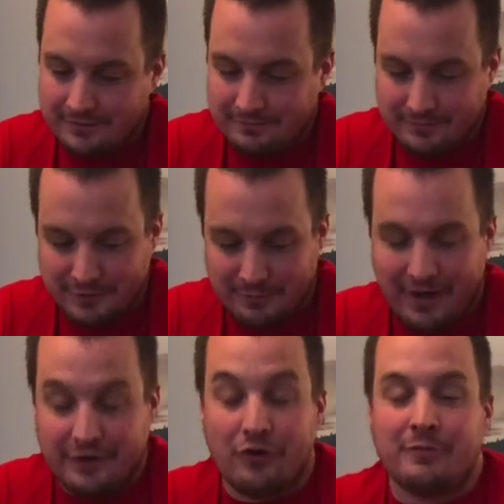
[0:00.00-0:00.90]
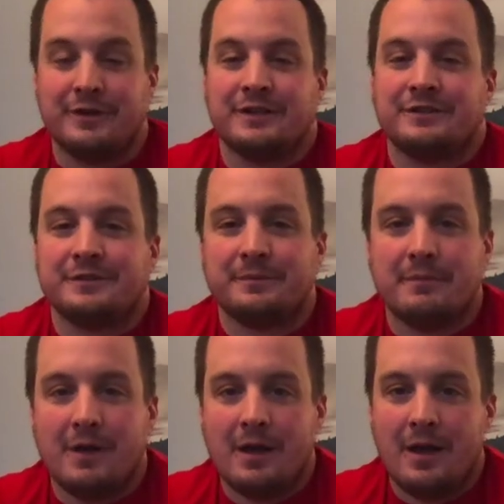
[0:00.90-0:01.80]
It's by no means
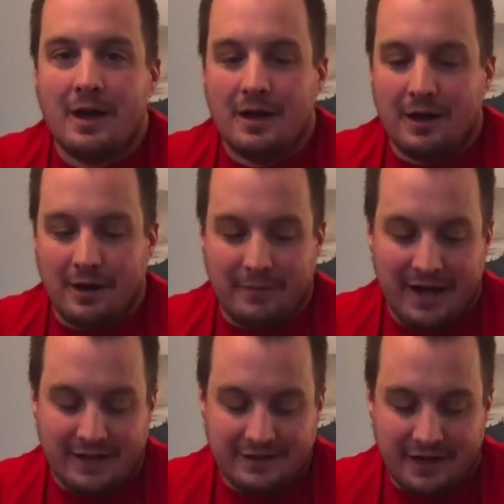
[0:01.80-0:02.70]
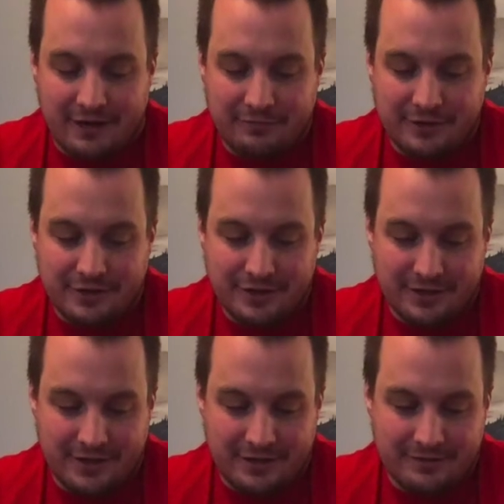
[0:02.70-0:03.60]
a bad sandwich.
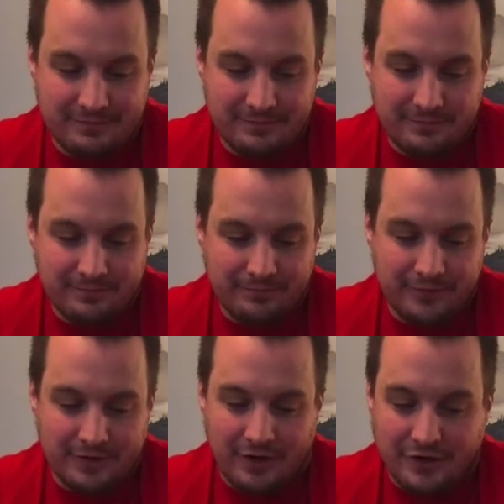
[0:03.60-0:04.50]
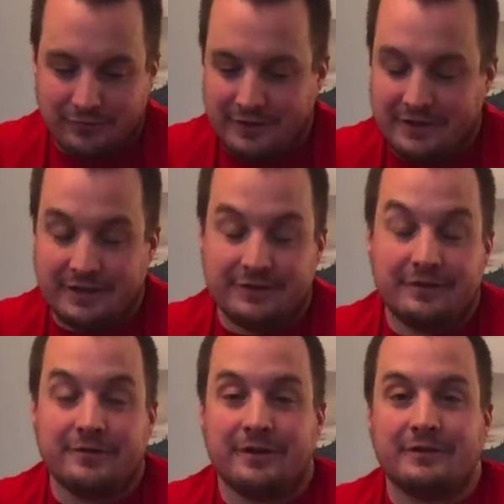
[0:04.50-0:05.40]
It does what it needs to
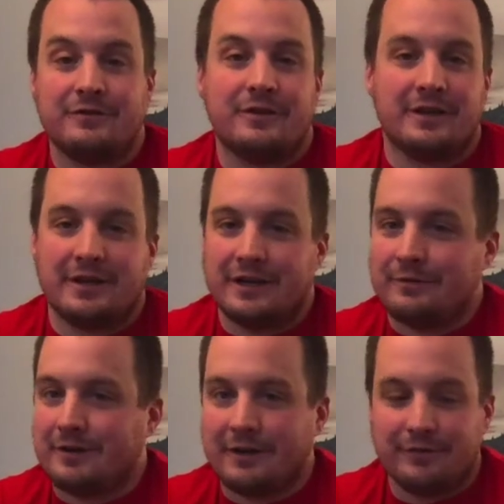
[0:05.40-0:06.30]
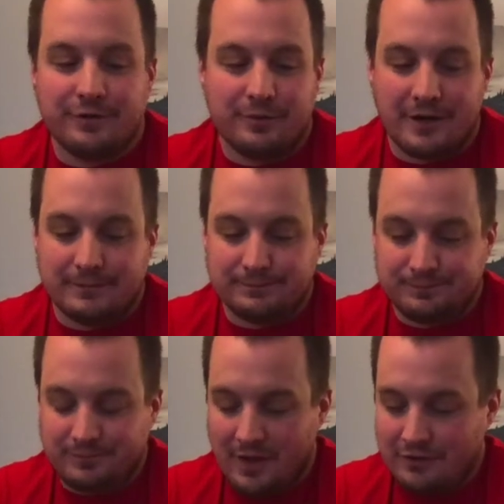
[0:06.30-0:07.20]
do, and you can get it whenever you want.
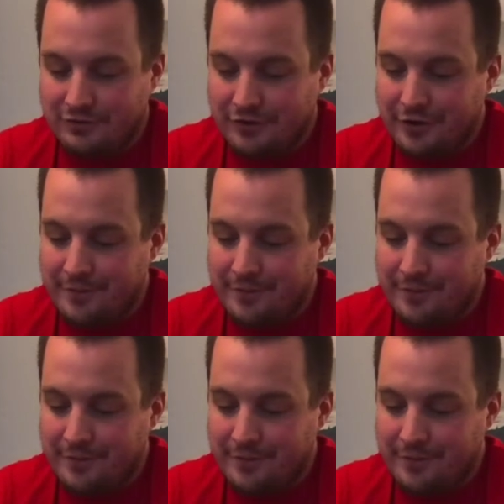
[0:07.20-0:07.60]
So